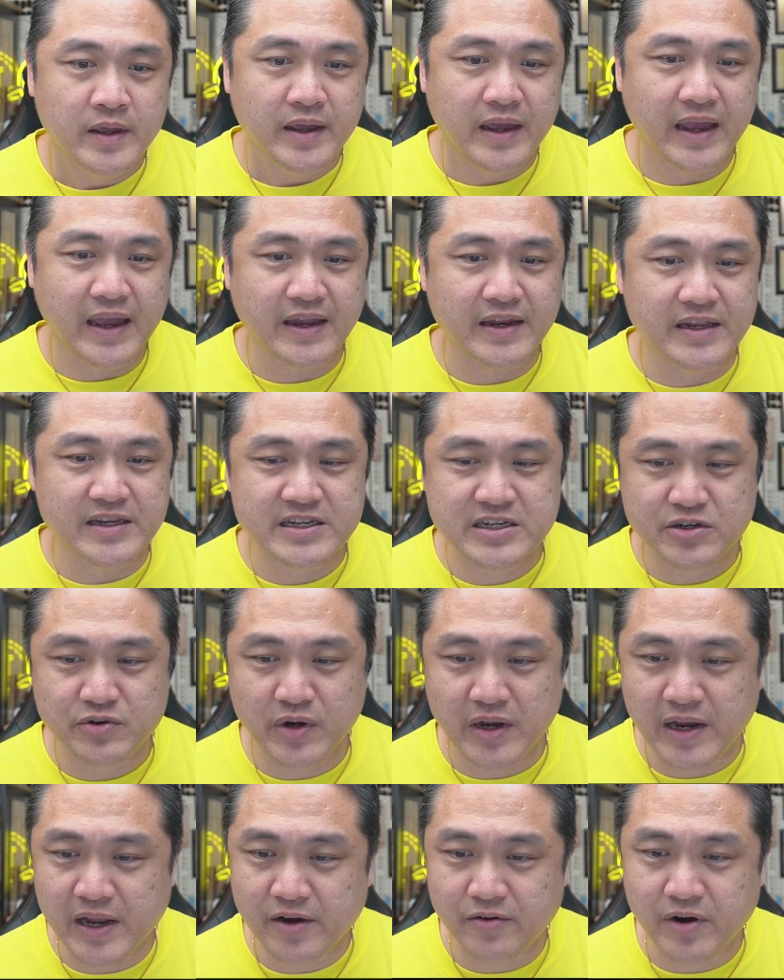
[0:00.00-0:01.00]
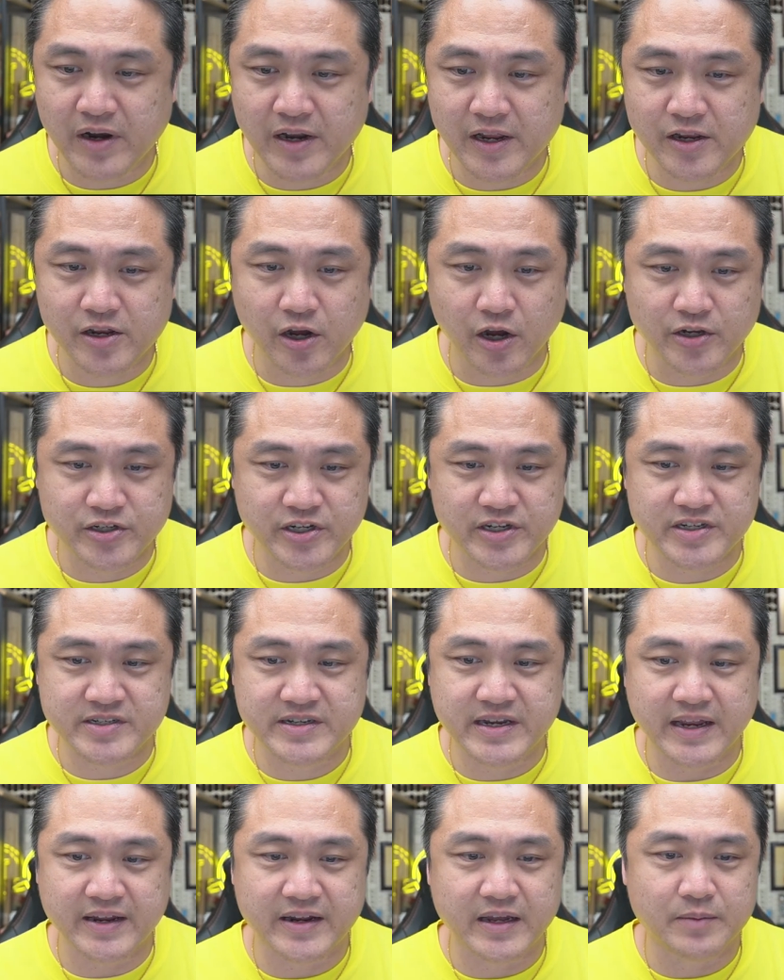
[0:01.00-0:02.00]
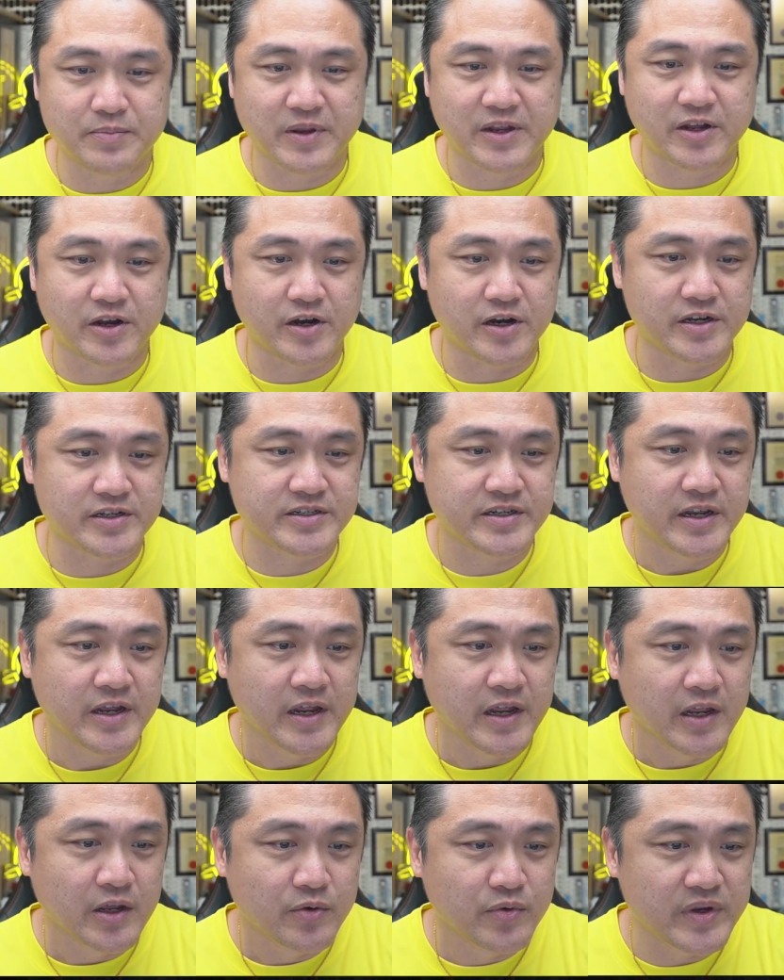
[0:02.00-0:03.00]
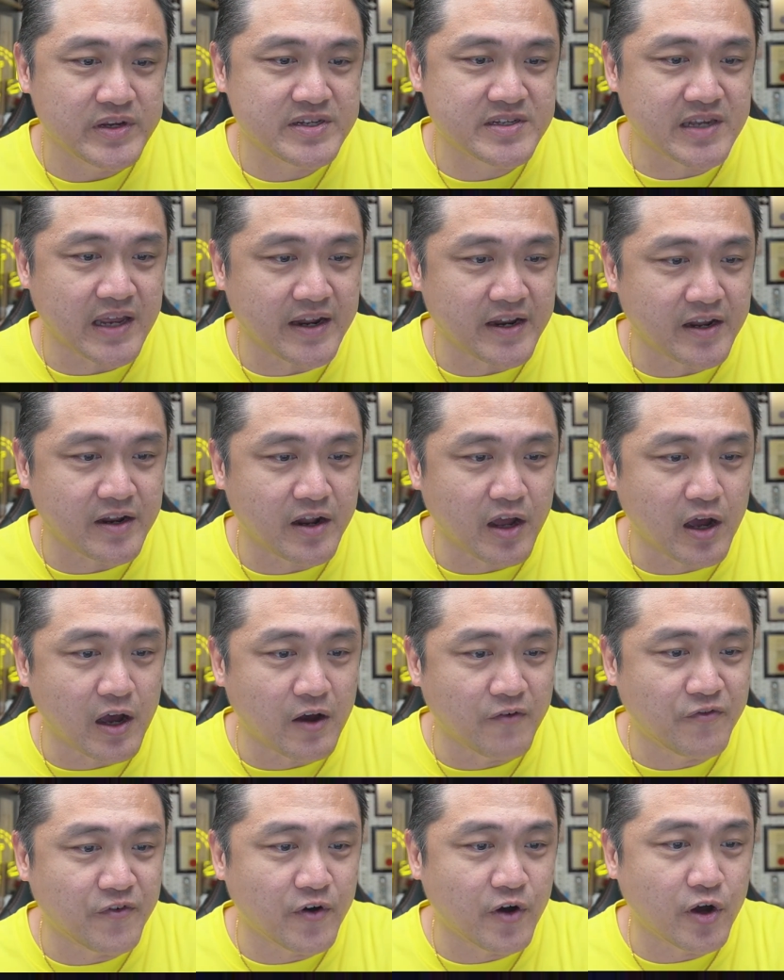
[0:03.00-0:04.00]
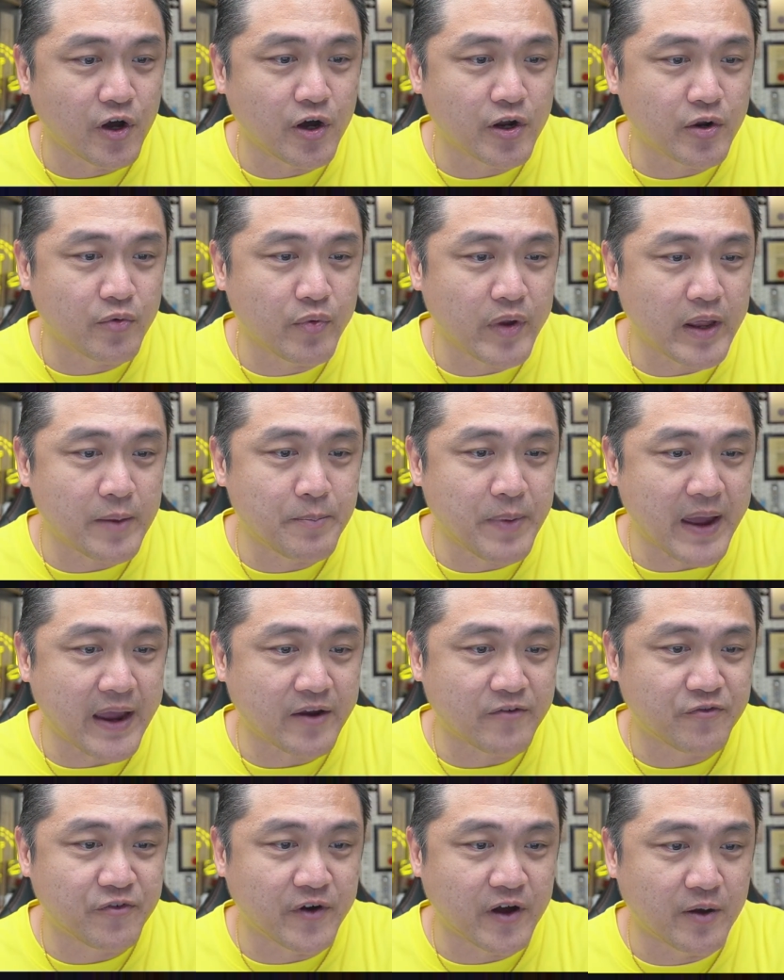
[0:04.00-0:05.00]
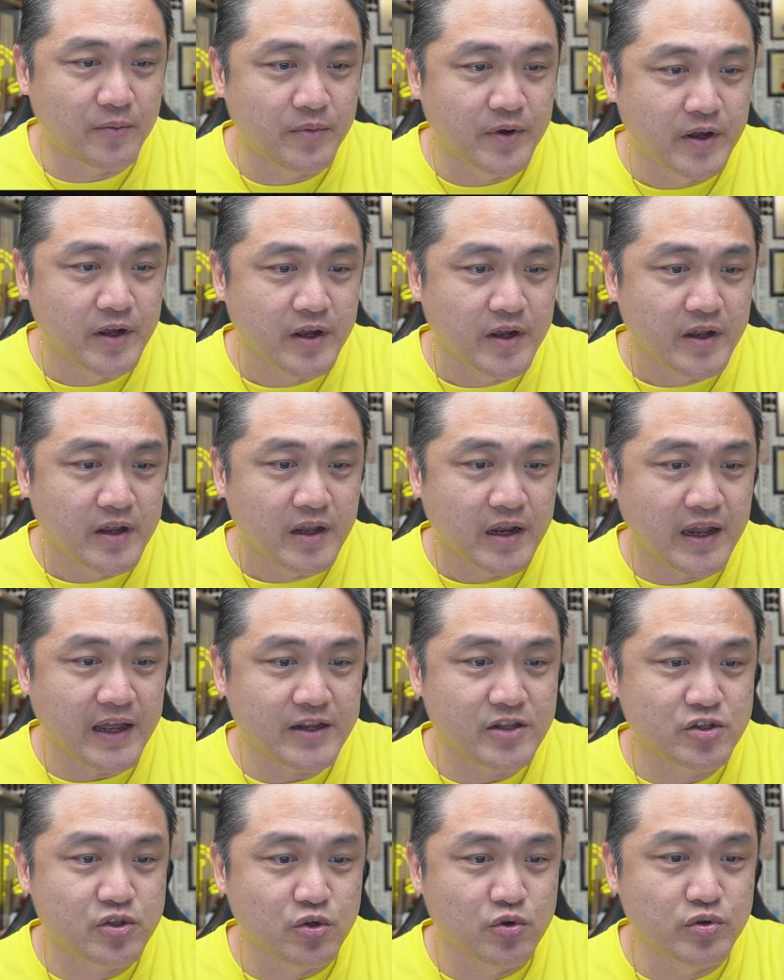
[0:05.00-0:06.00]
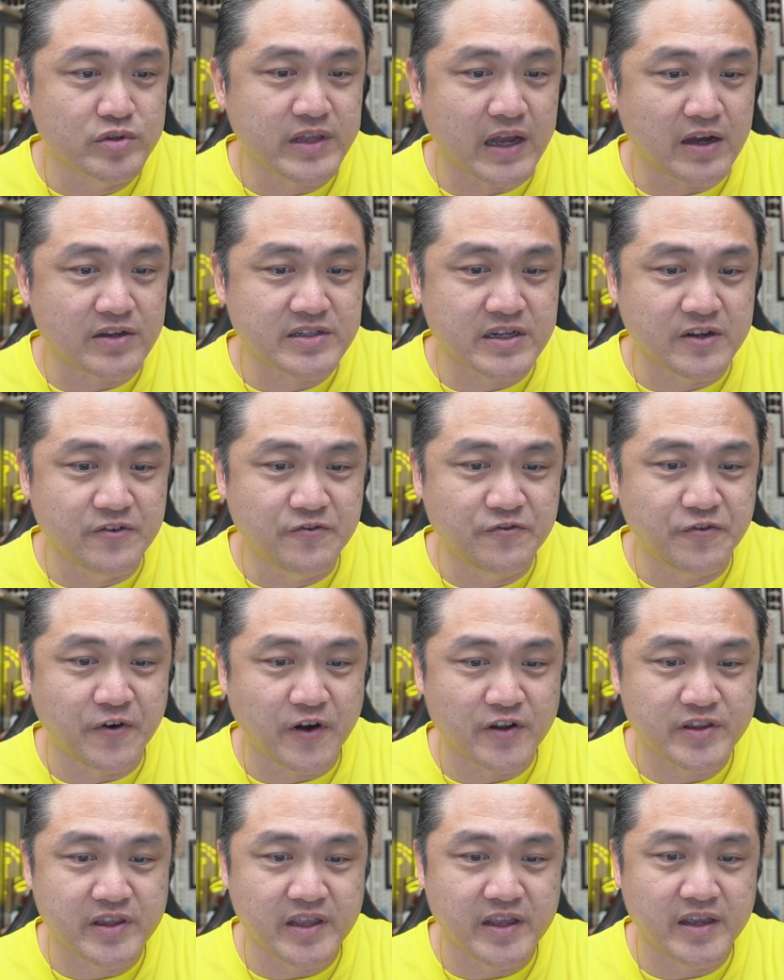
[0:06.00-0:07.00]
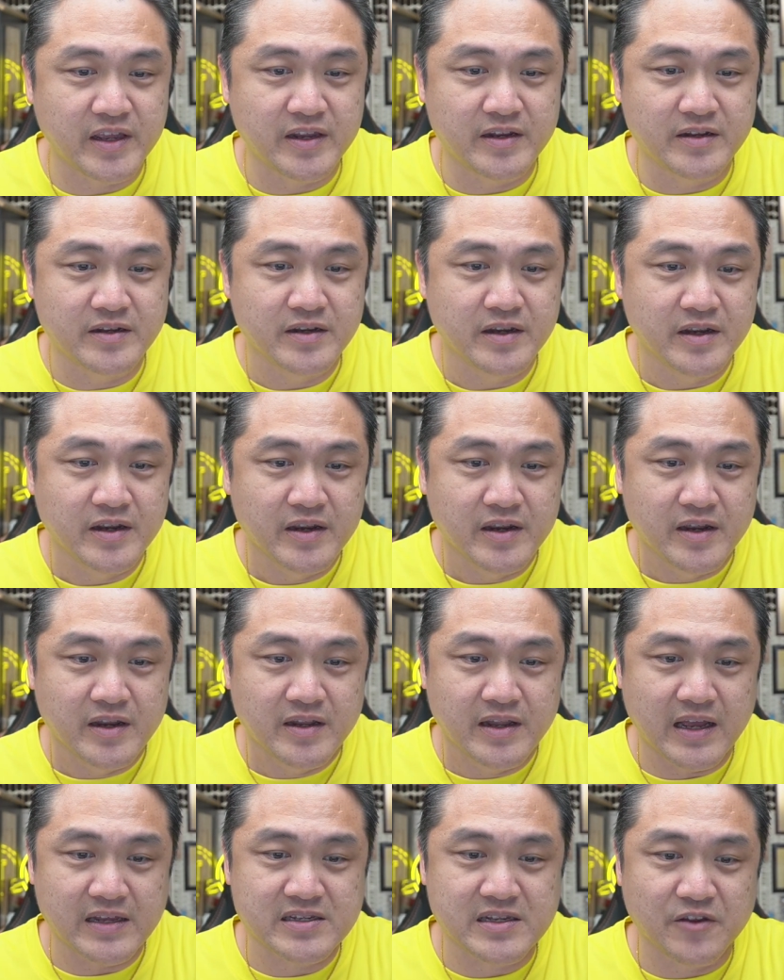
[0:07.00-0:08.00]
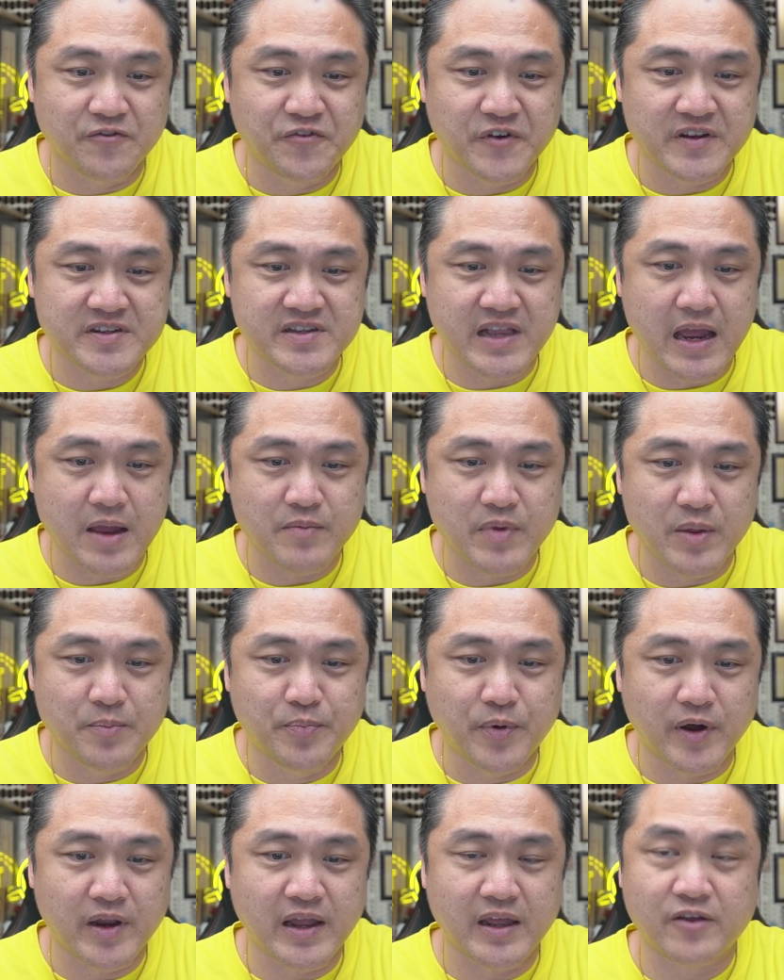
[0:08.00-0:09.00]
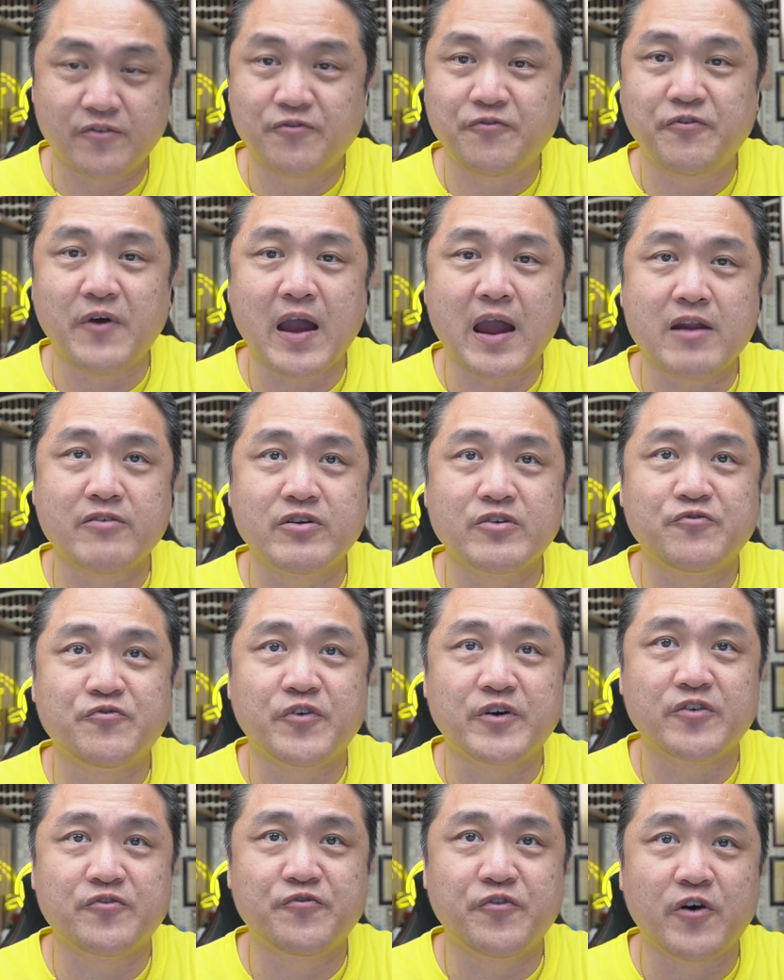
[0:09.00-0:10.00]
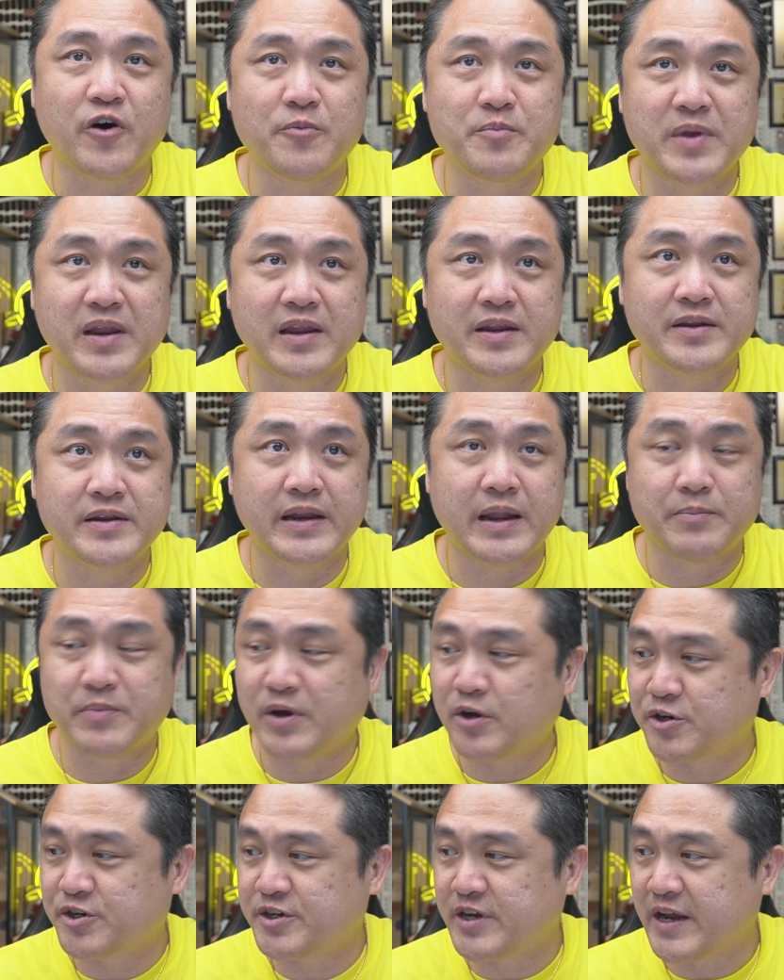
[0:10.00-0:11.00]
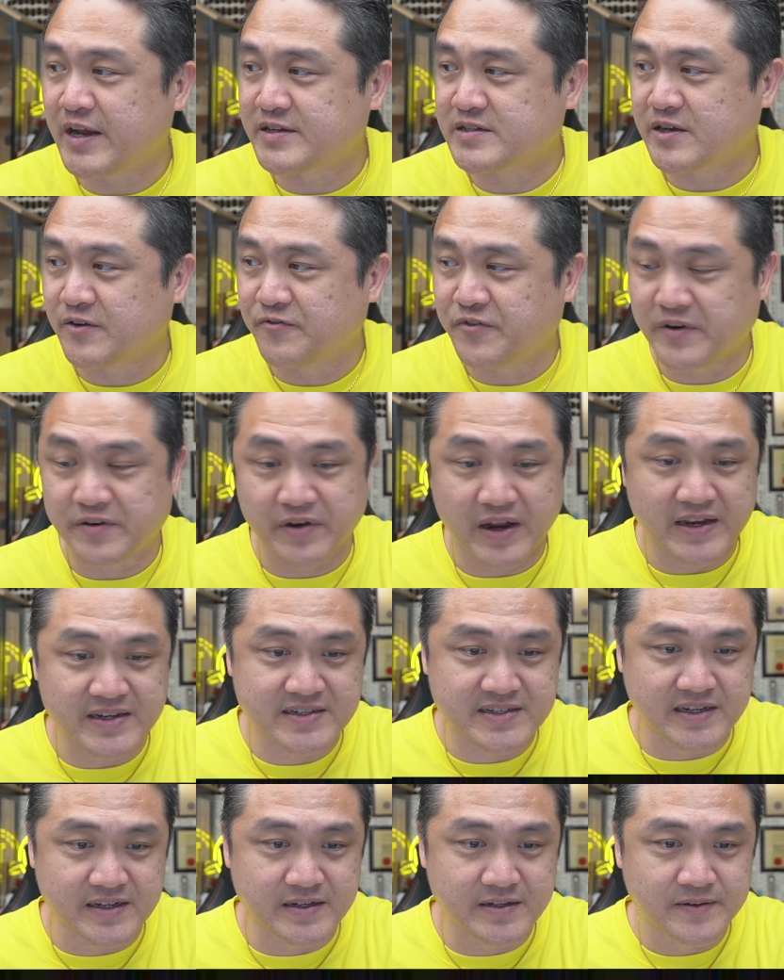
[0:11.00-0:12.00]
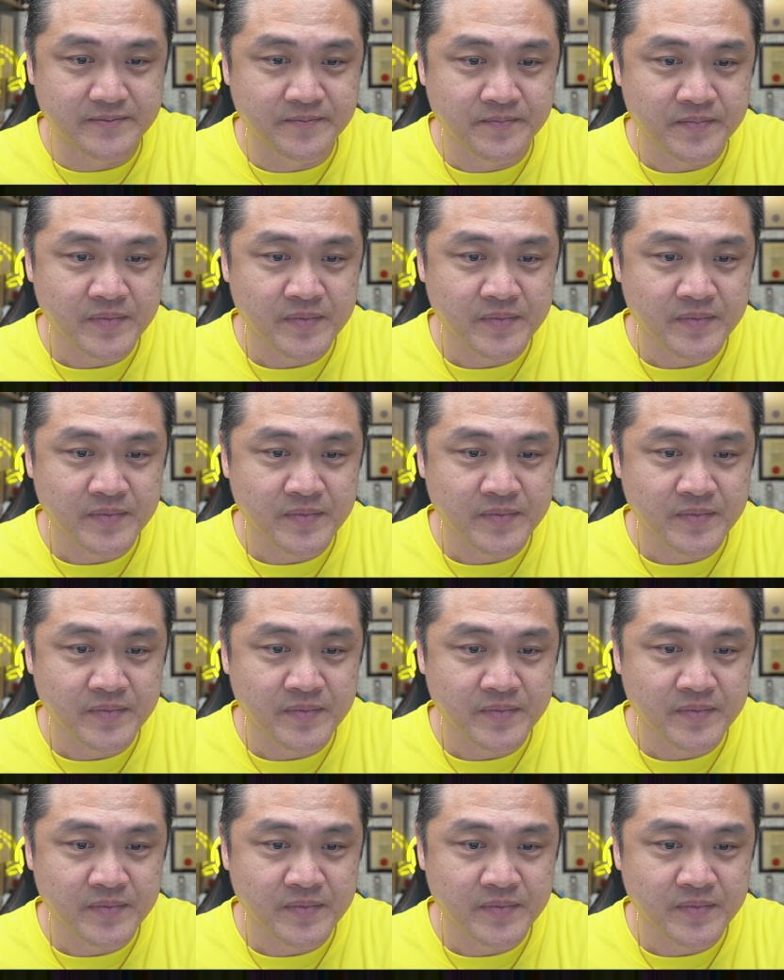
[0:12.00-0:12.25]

And it's really, really gorgeous data because we started off all the way back from like 2014. That's the first time he bought like 544 million number of shares of Verizon.